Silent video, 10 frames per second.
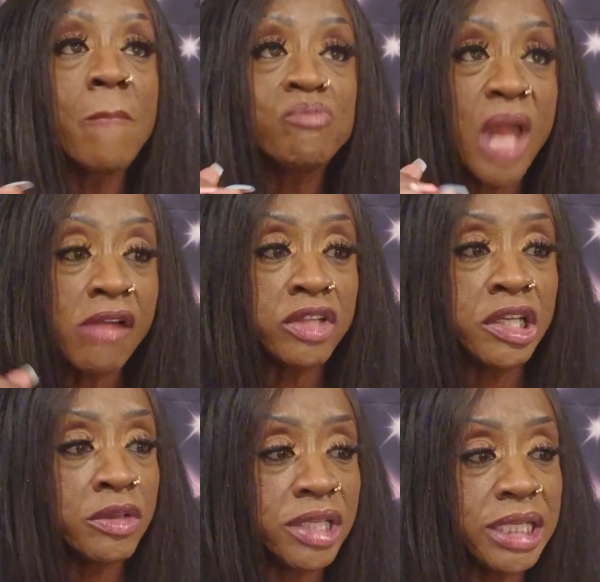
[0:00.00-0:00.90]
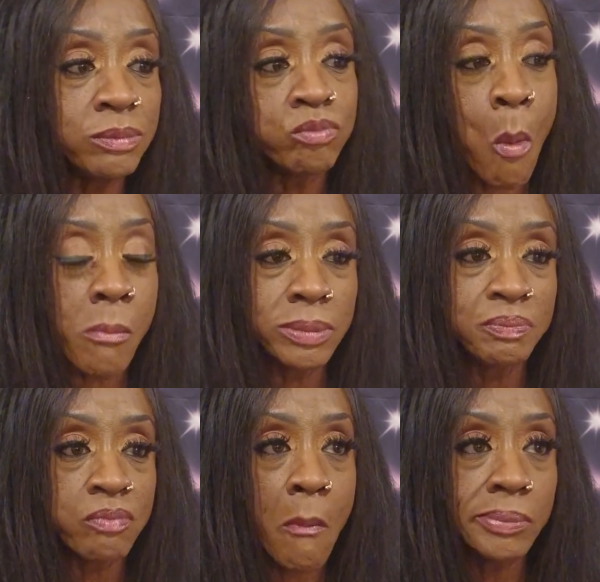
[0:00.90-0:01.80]
That literally
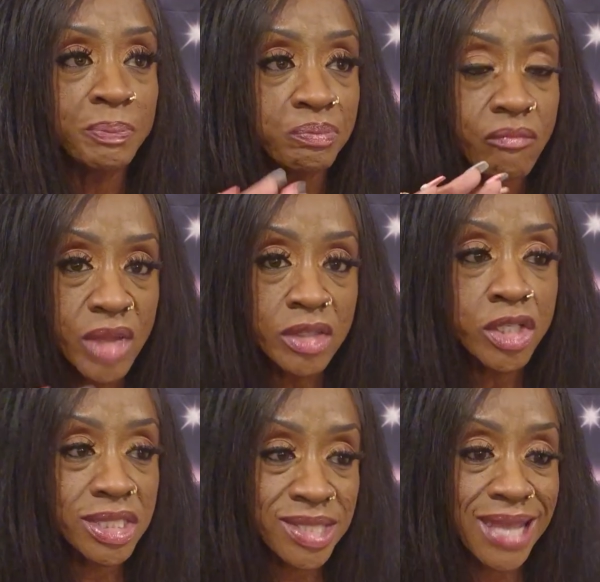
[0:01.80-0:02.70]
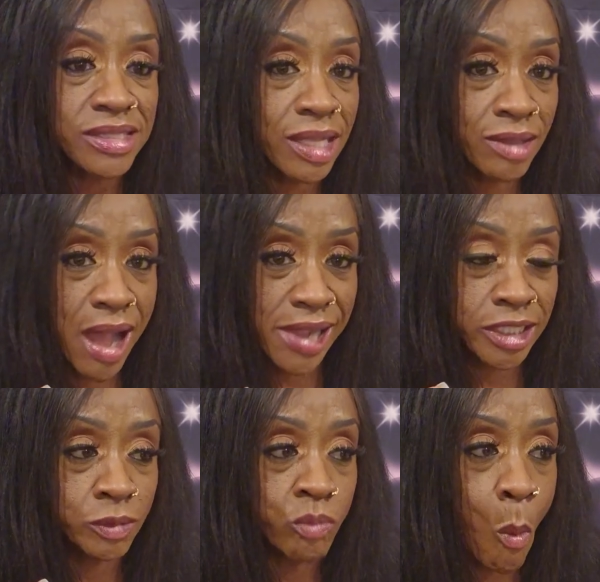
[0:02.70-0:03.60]
just tasted
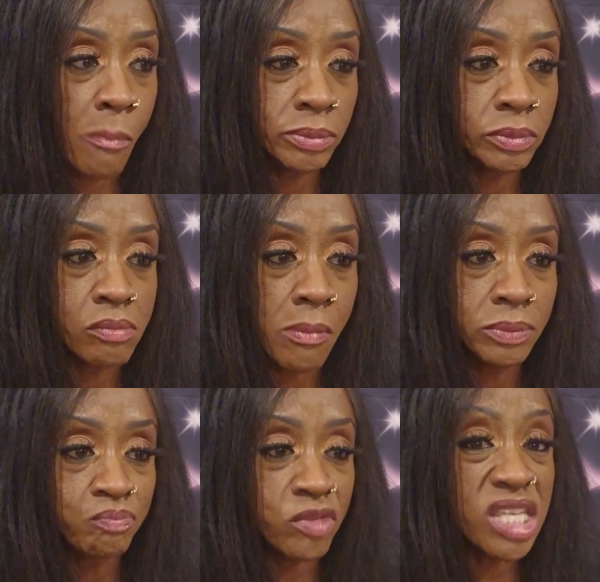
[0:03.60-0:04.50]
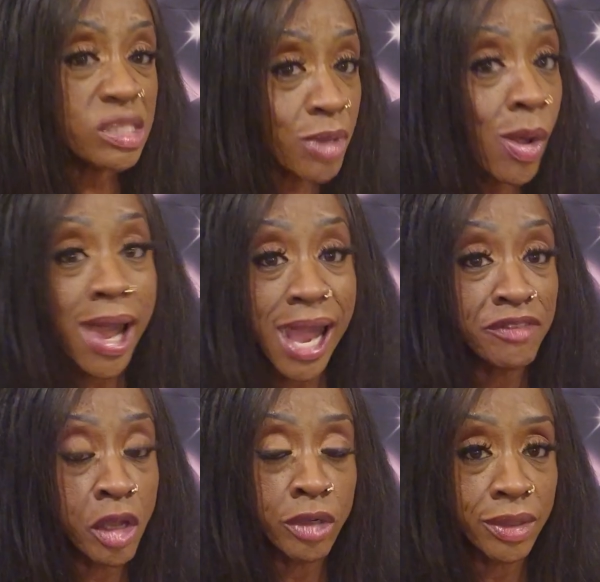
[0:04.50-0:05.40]
like, this meal I
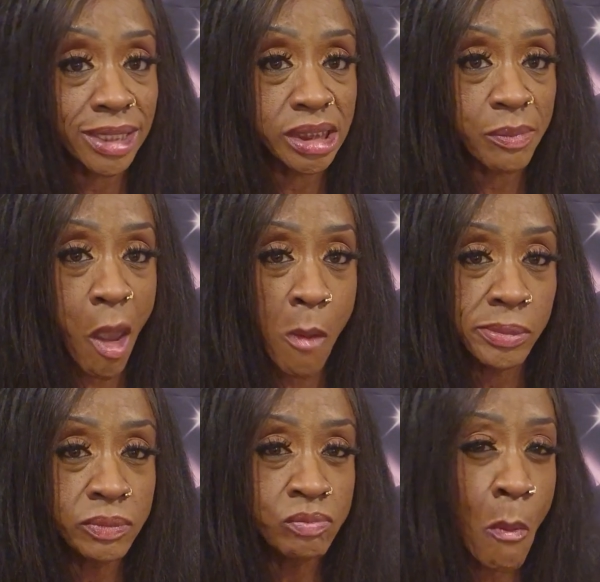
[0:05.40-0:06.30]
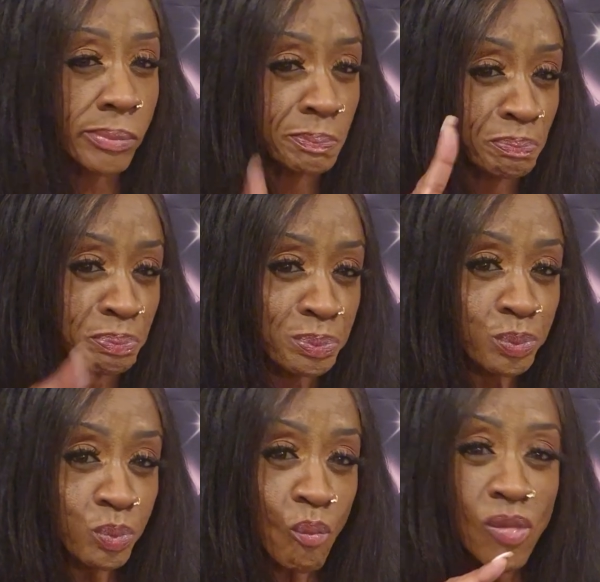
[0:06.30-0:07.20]
have no regrets about.
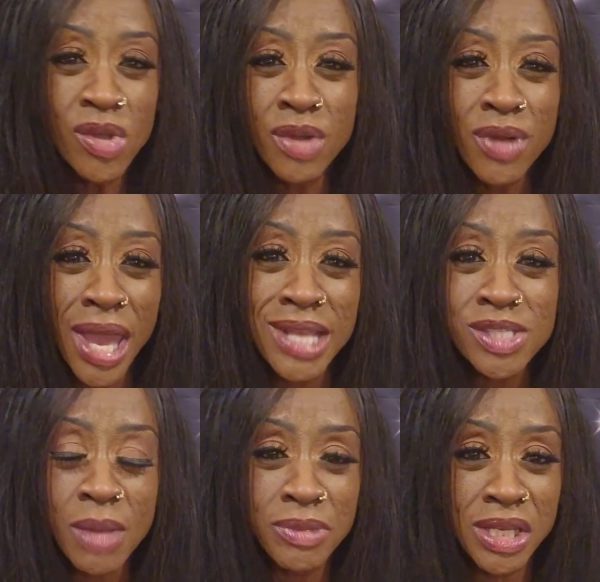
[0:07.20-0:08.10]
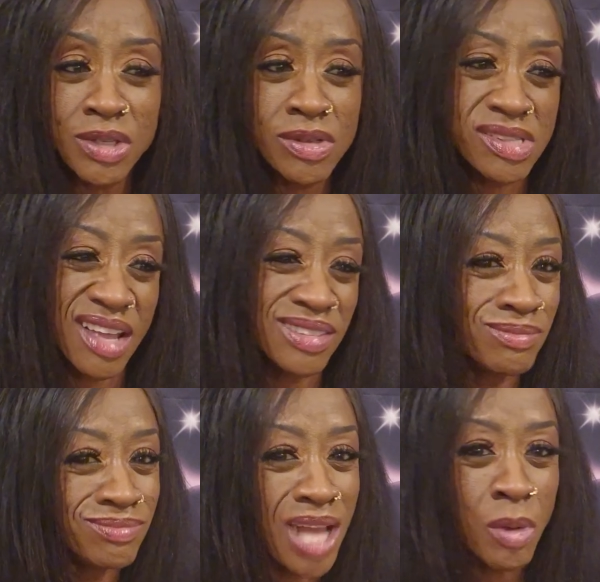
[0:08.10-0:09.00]
You ever ate something and you're just like,
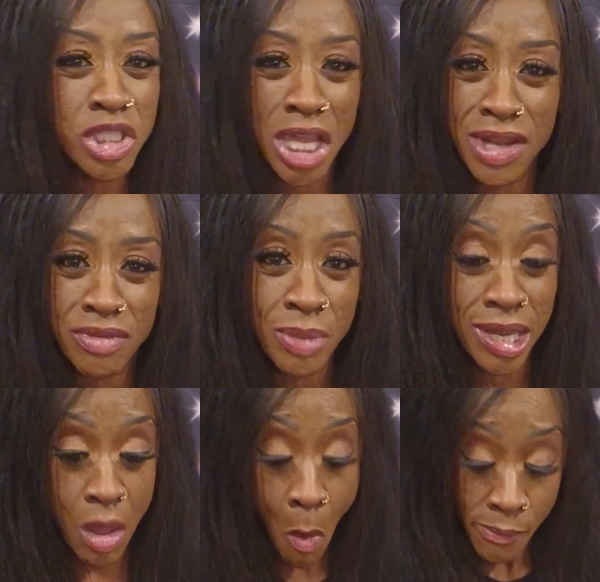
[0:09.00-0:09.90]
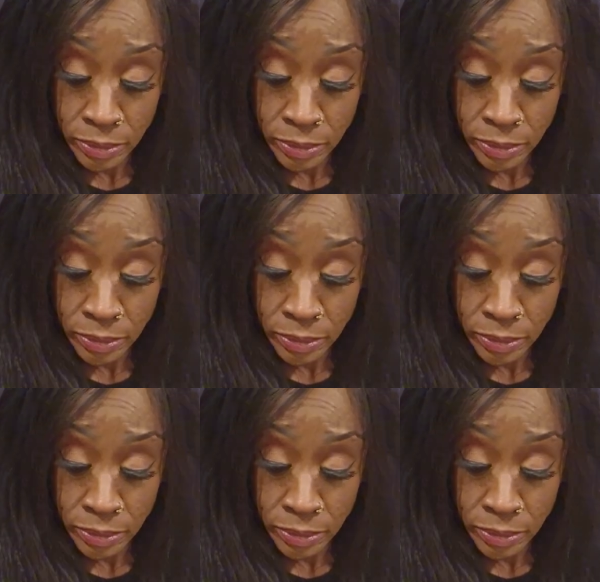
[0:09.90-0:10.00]
I wish I never made it.